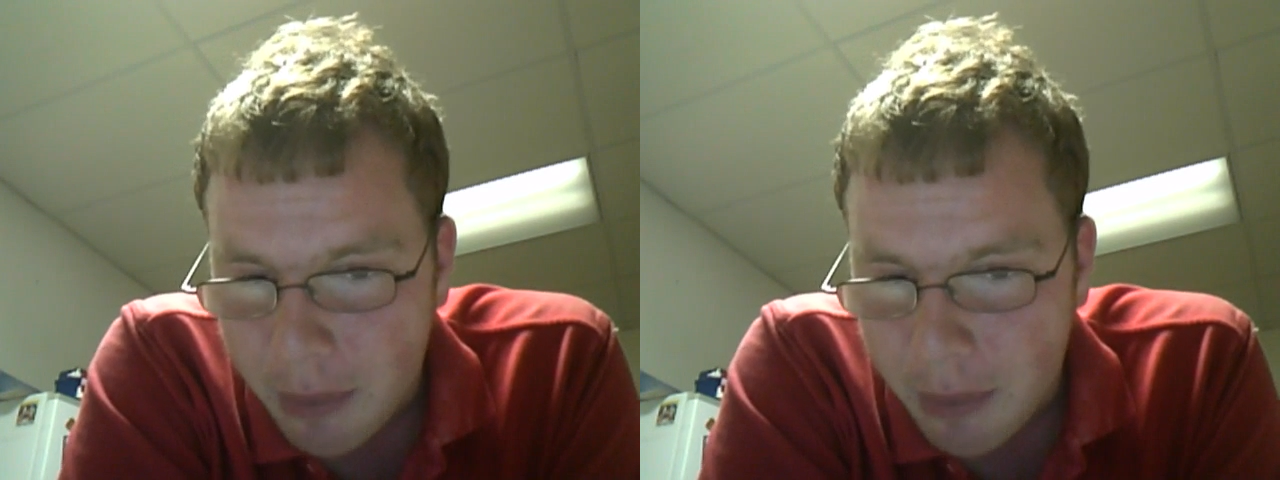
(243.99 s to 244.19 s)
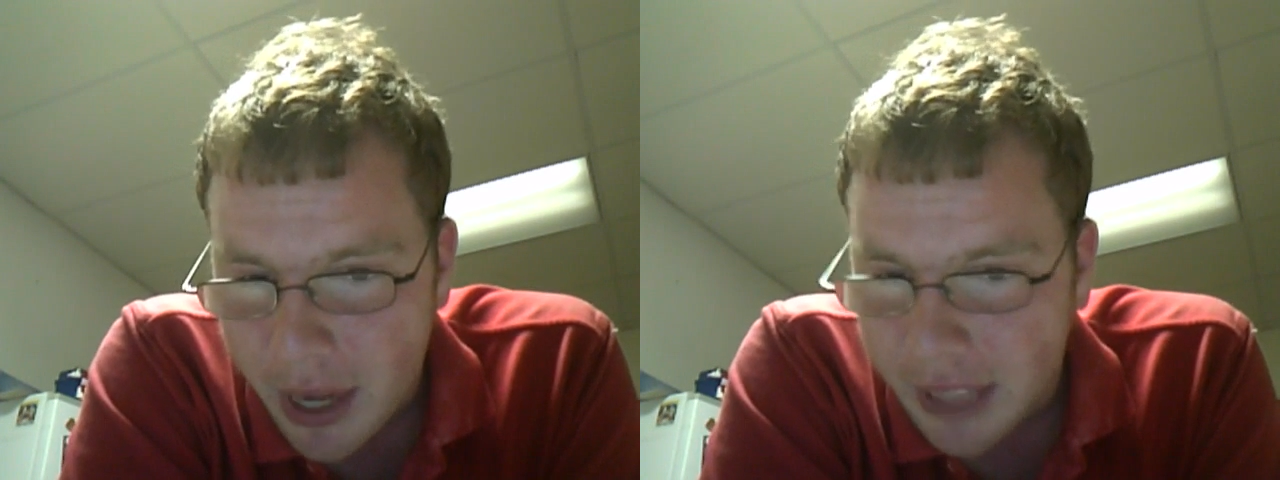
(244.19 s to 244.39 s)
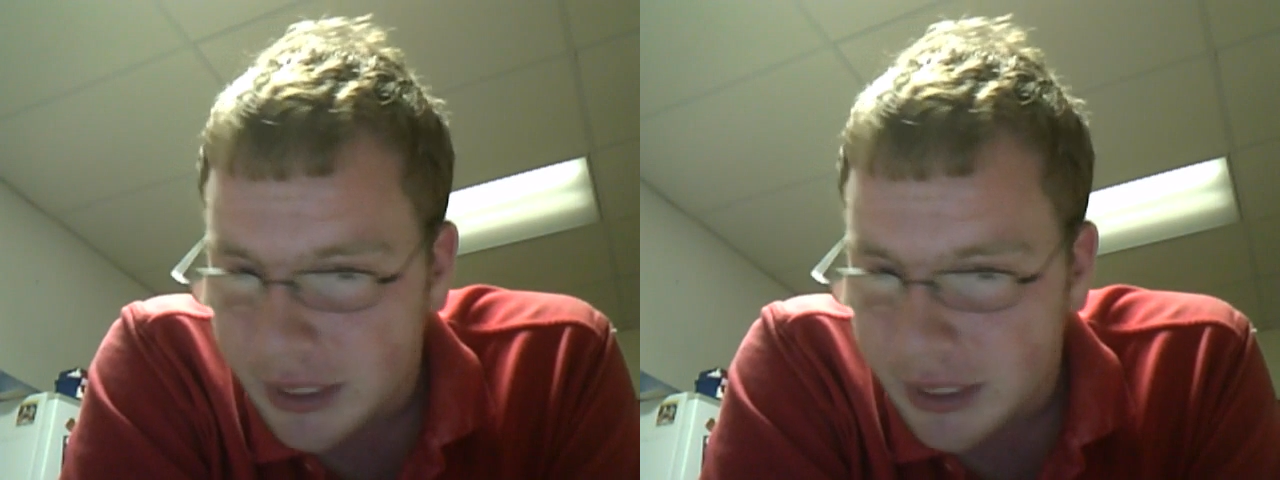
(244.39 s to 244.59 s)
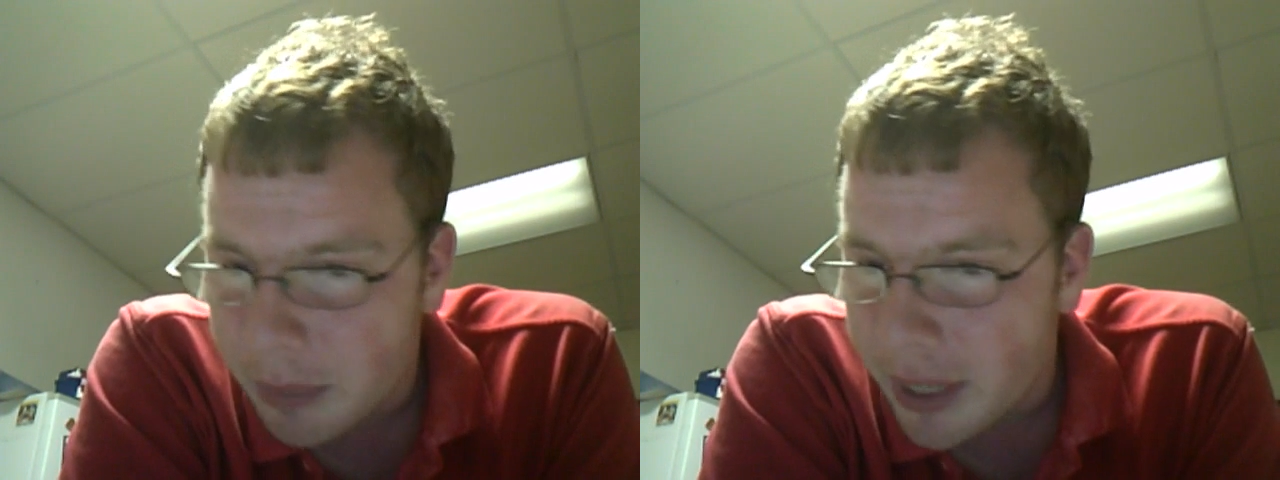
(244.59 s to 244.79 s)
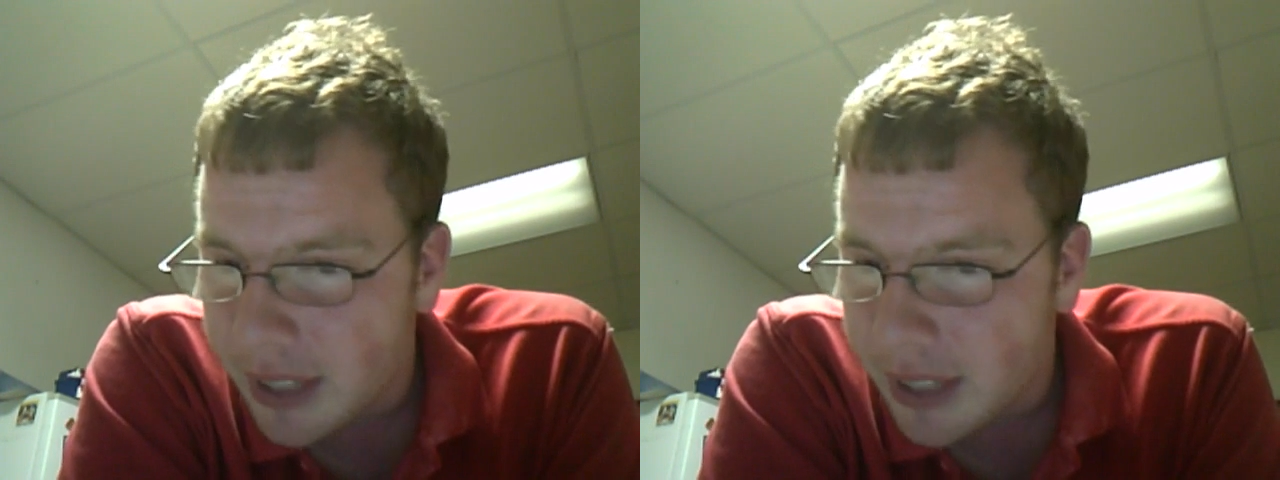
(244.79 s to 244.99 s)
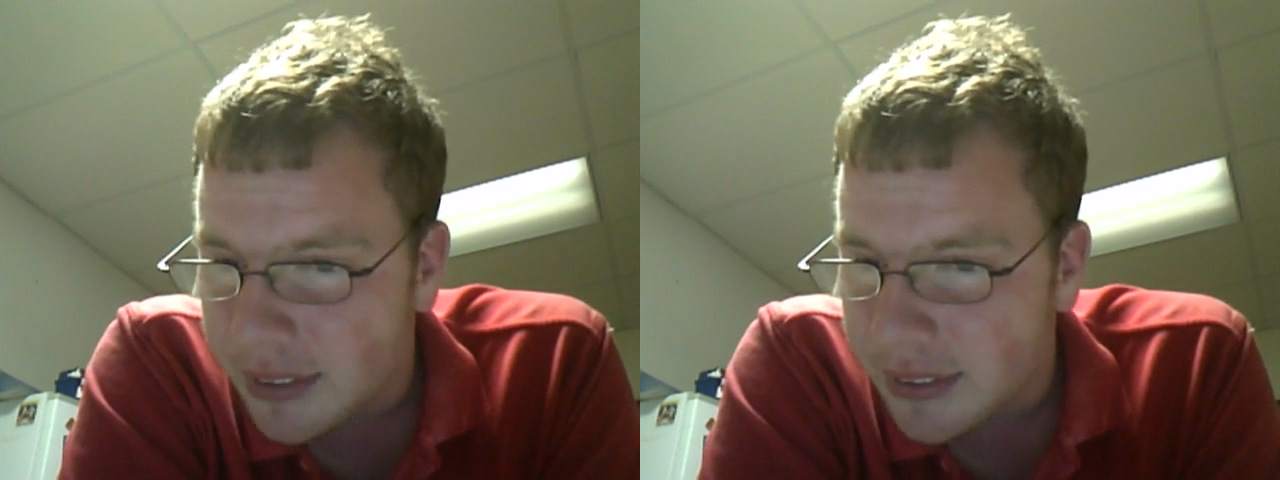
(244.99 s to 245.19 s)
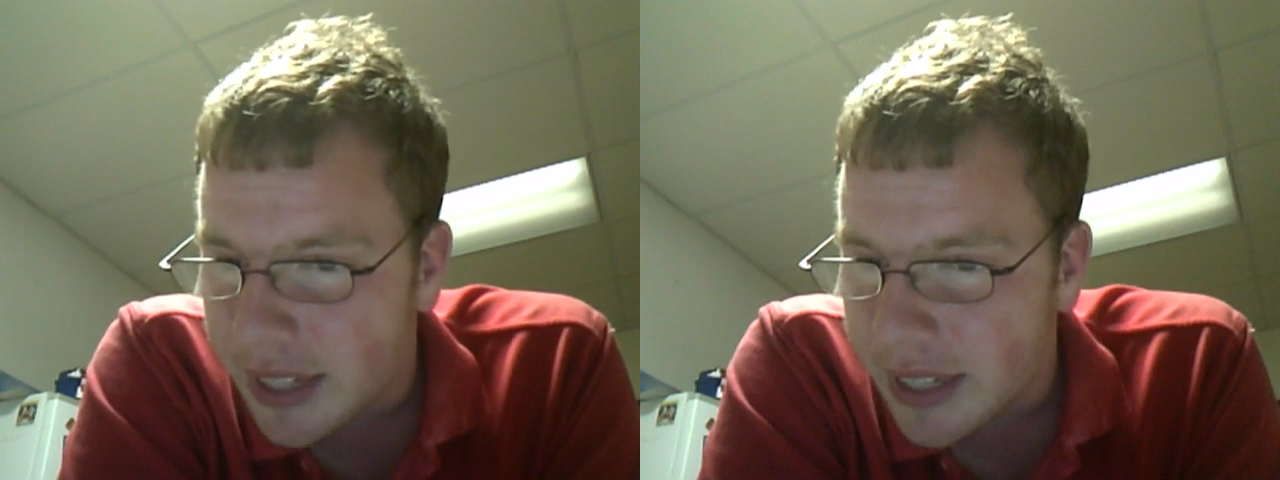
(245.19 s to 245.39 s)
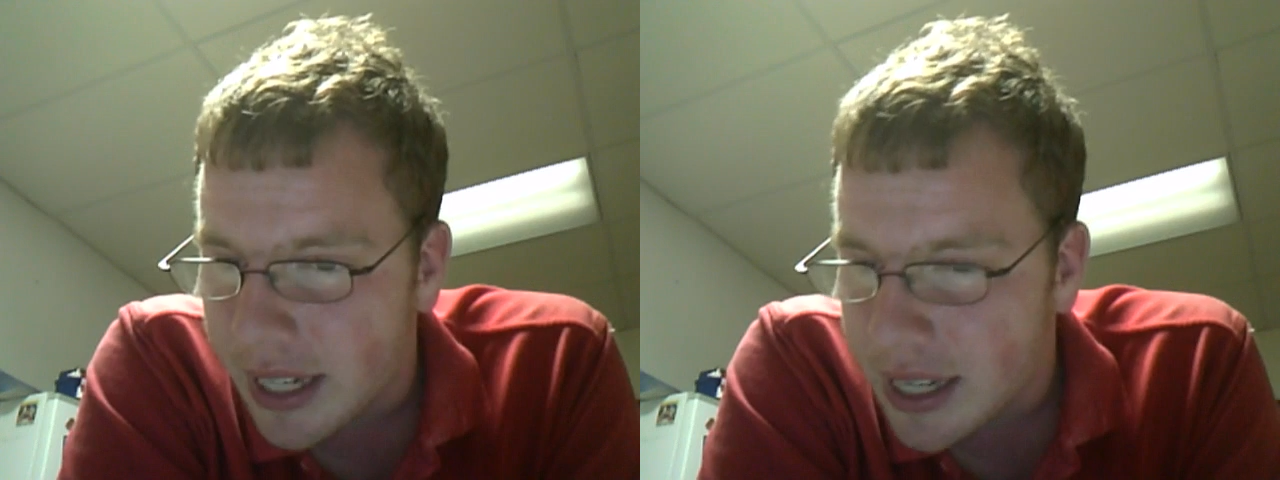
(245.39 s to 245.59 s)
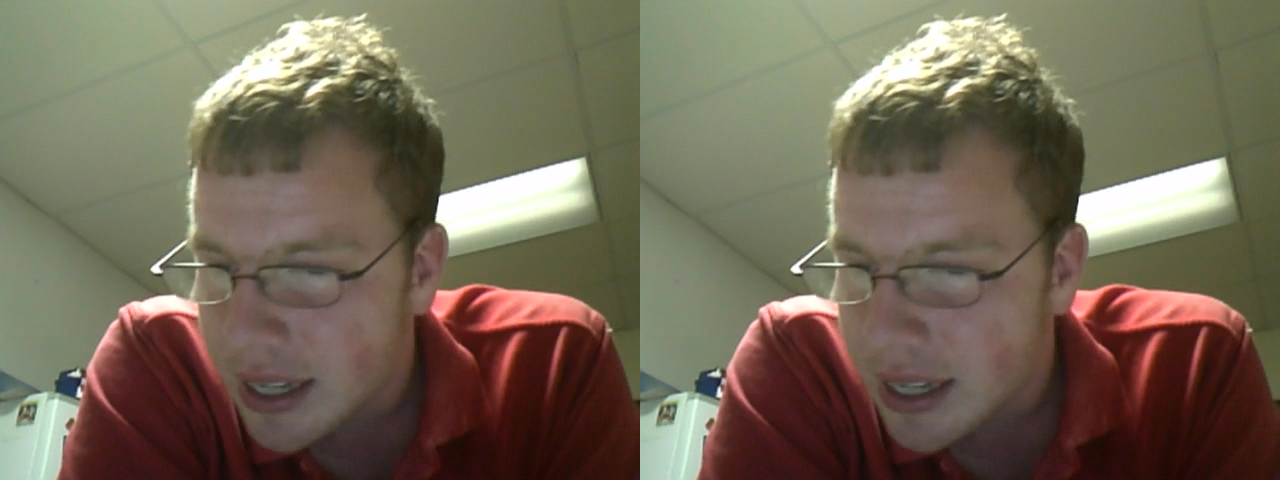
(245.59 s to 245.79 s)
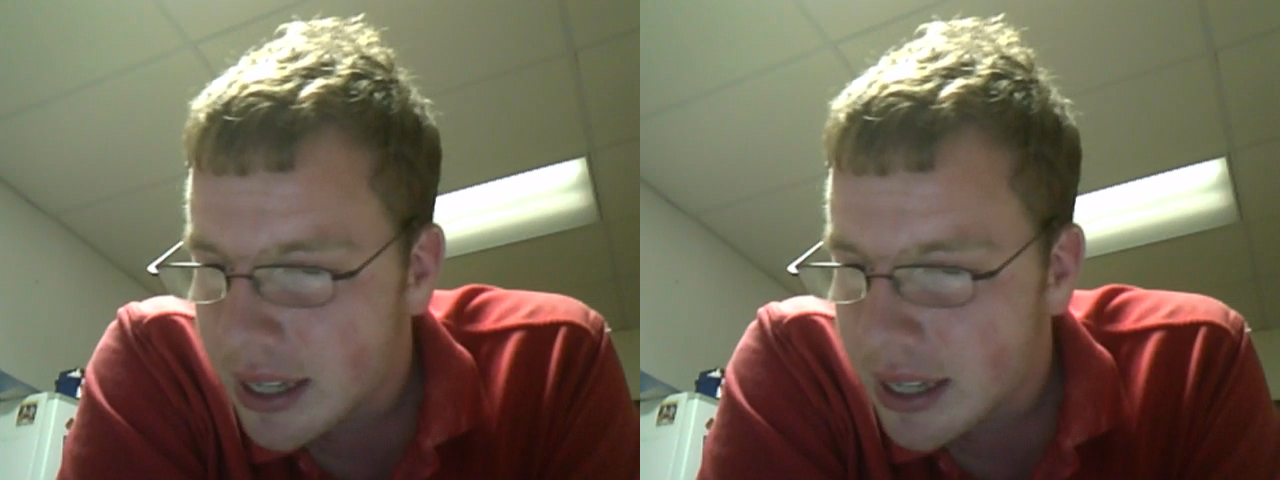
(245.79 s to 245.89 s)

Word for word: pass their parents and say,